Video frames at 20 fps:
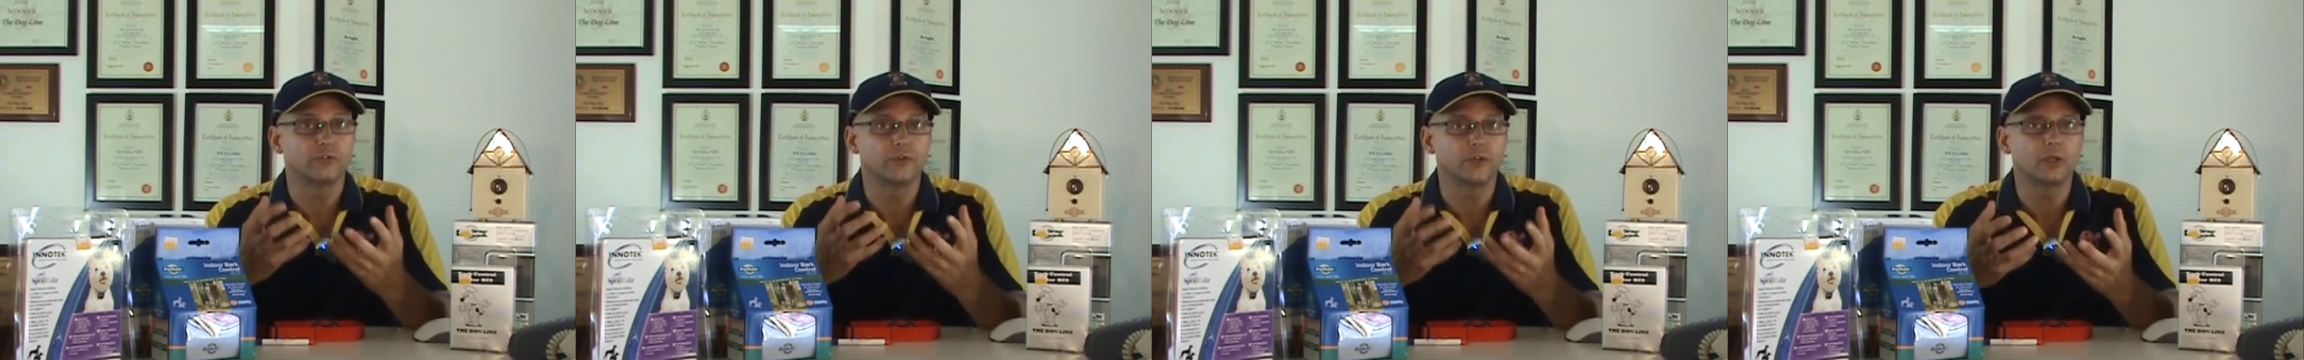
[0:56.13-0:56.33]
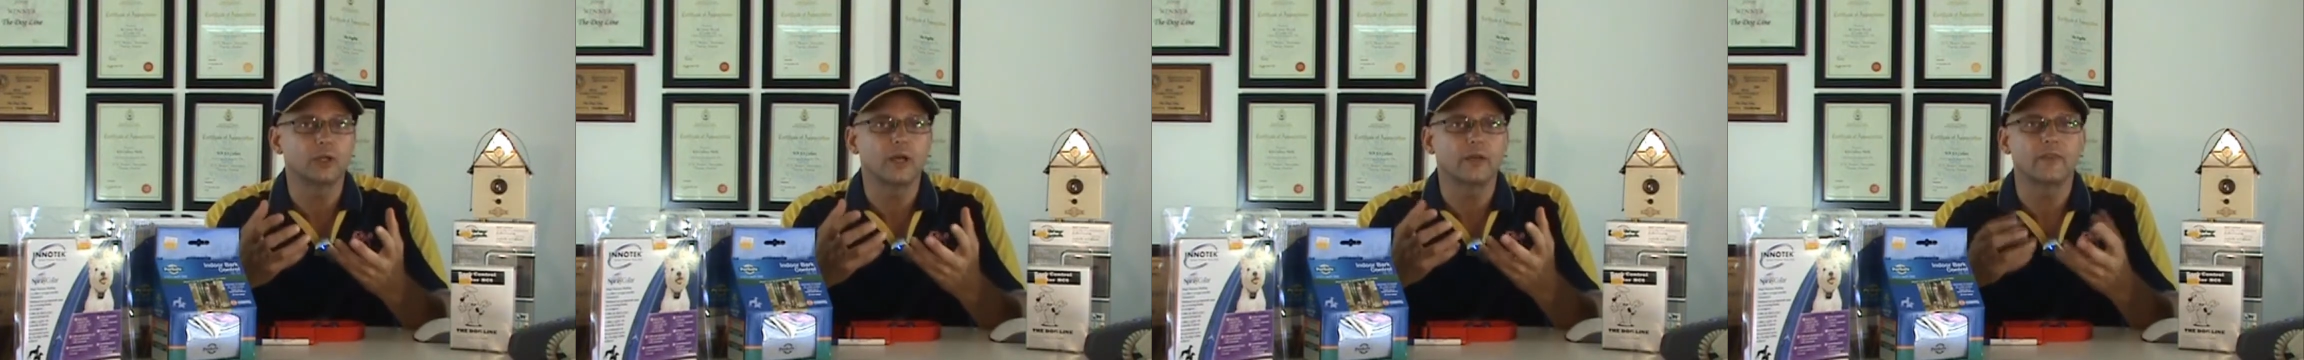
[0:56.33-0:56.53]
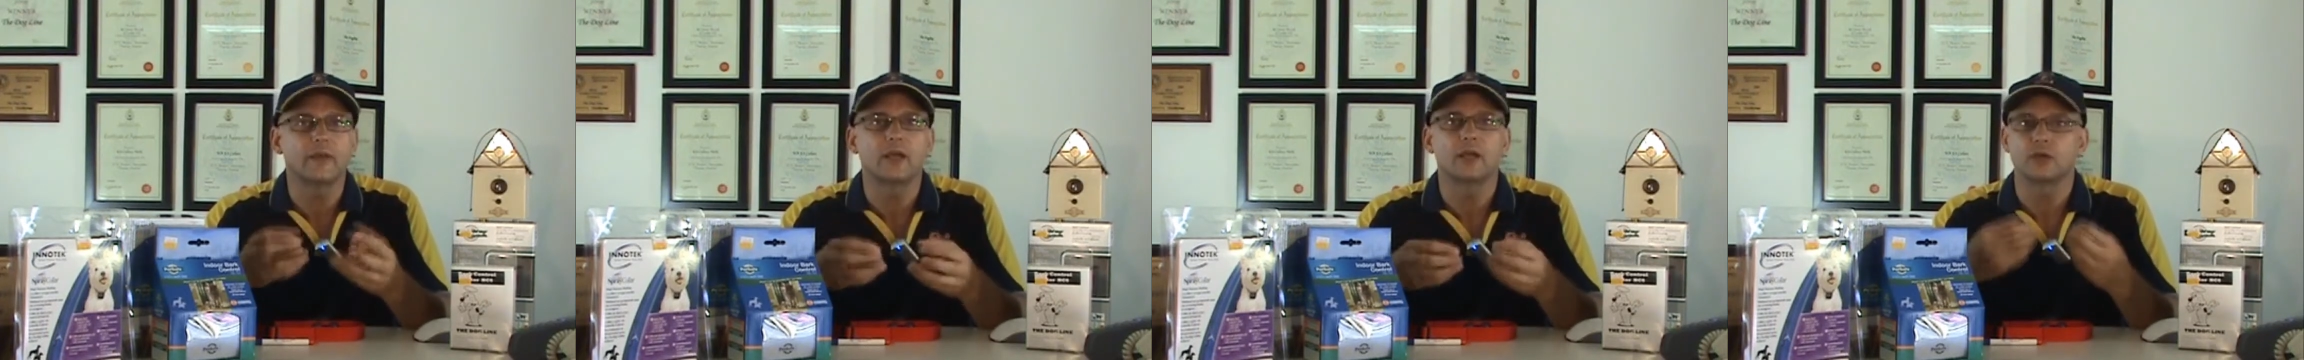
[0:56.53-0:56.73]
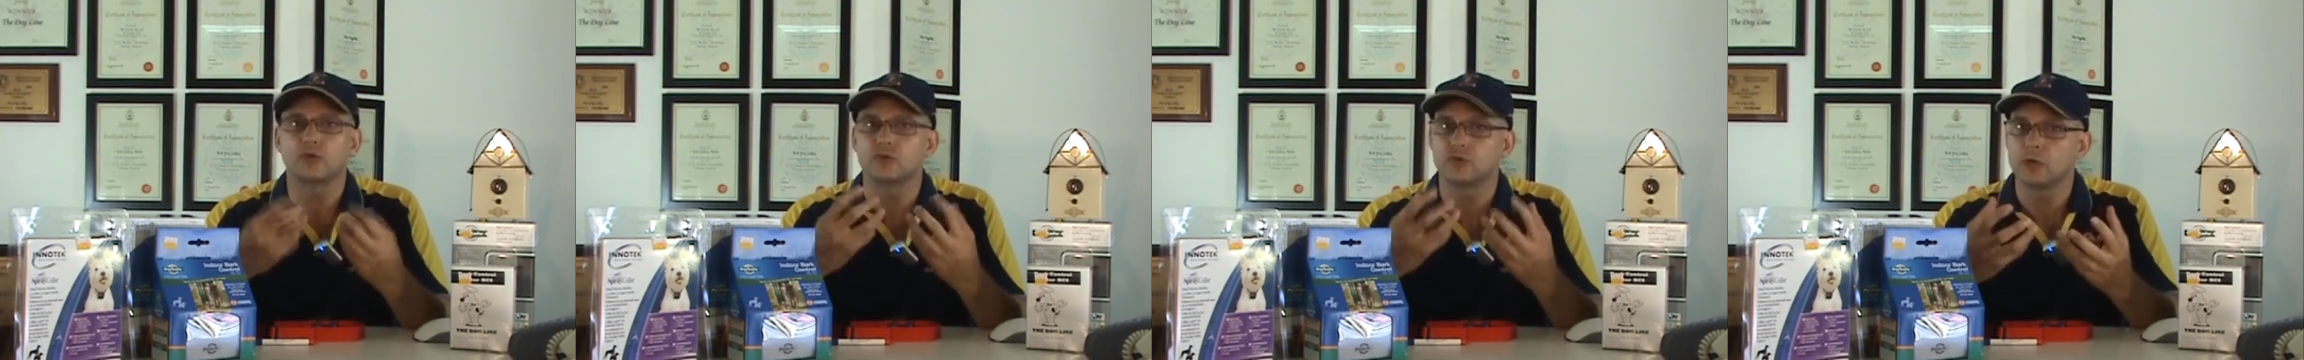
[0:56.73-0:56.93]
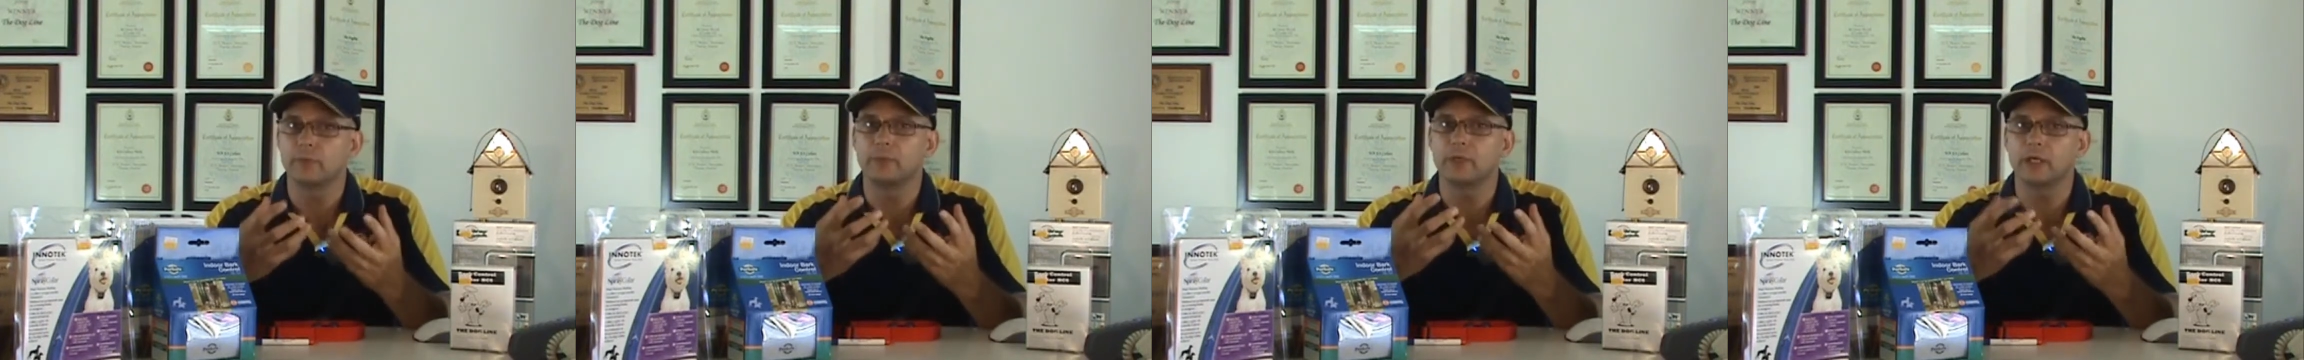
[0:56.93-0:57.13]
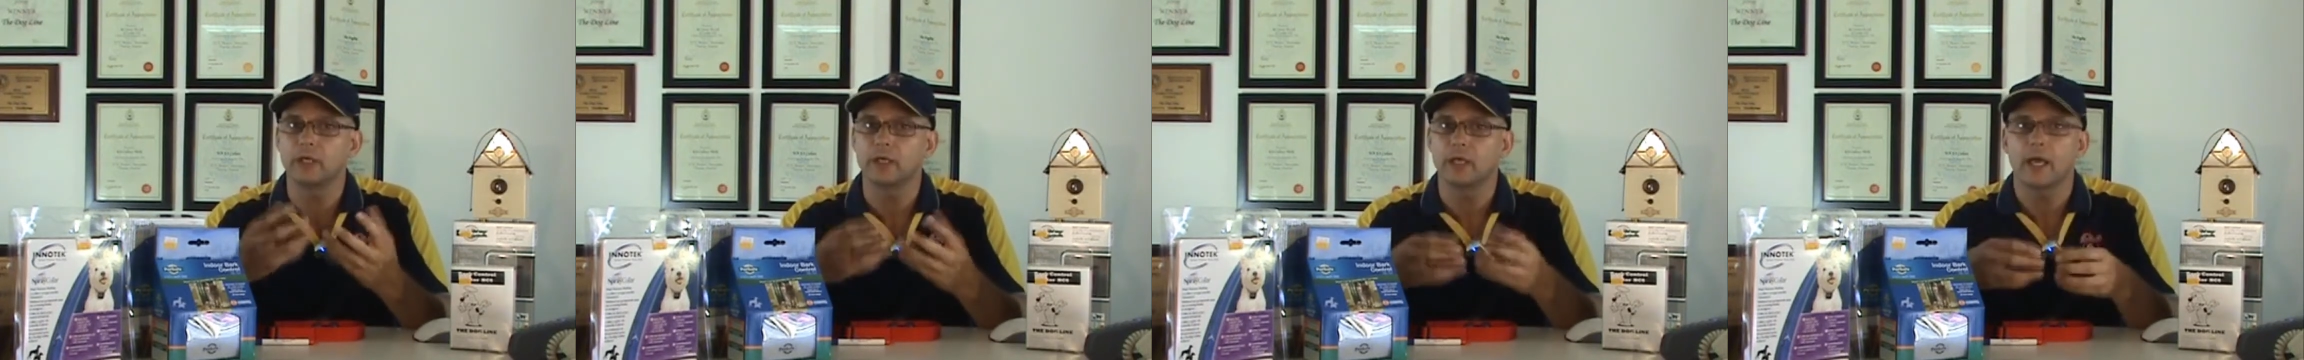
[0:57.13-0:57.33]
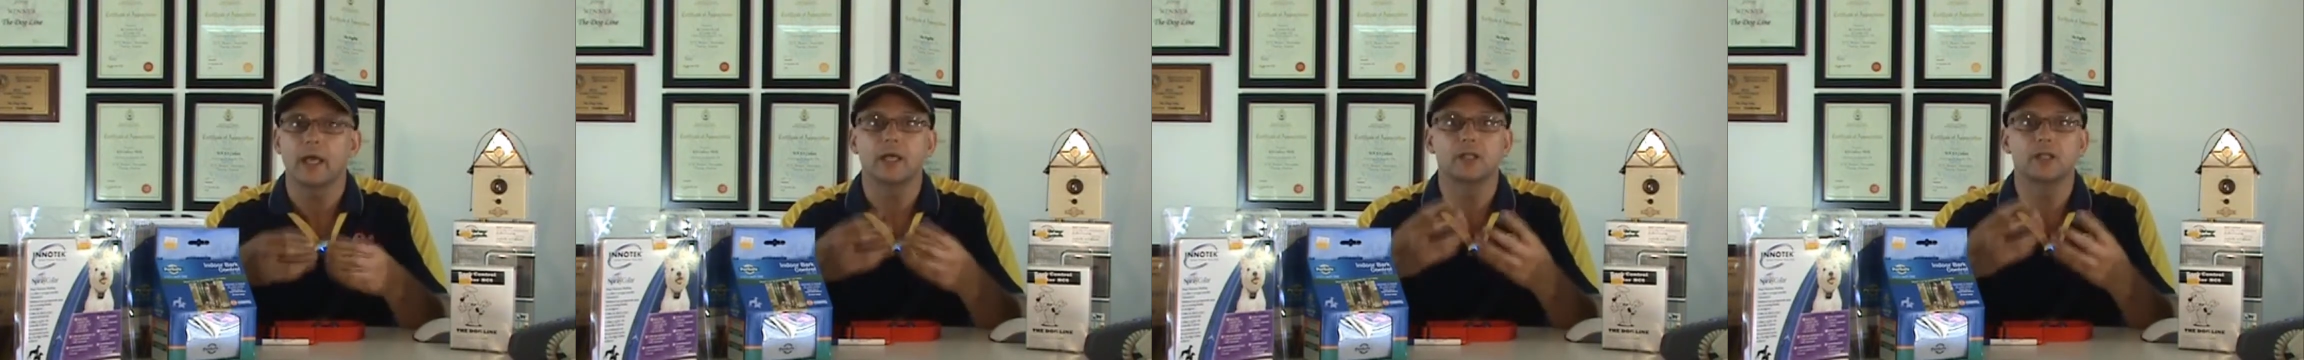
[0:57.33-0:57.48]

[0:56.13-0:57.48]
feel like they're contributing